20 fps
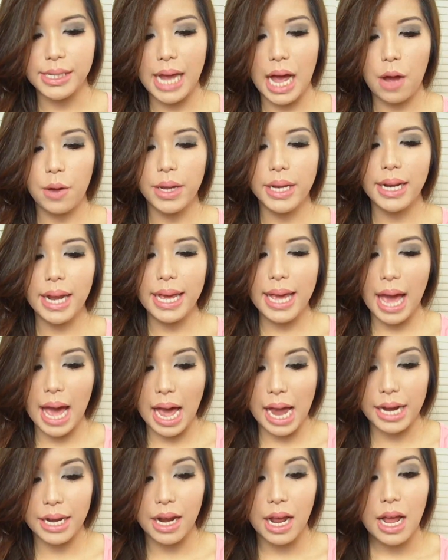How can I
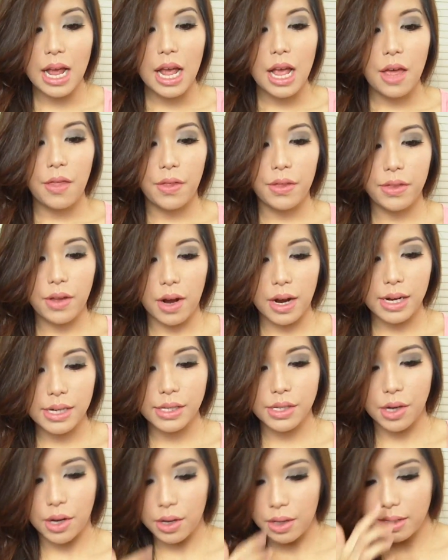hide the dark
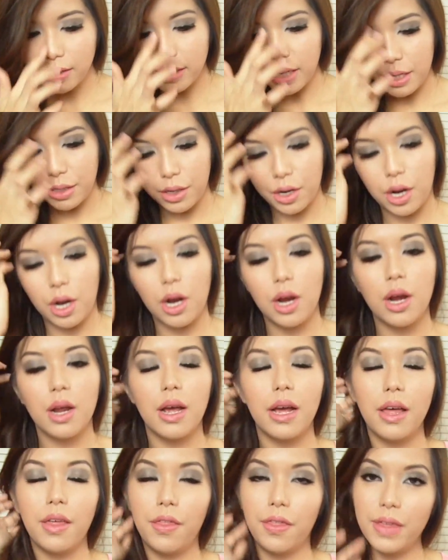circles under
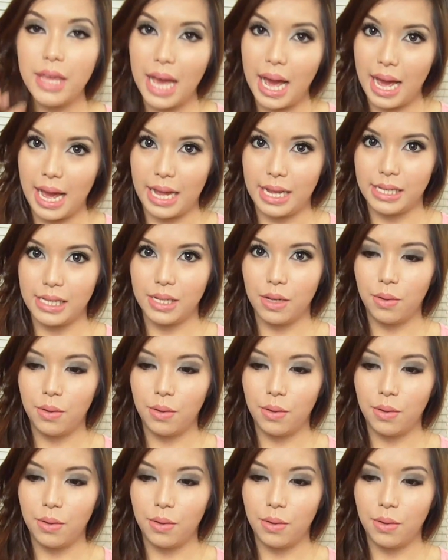the eyes?"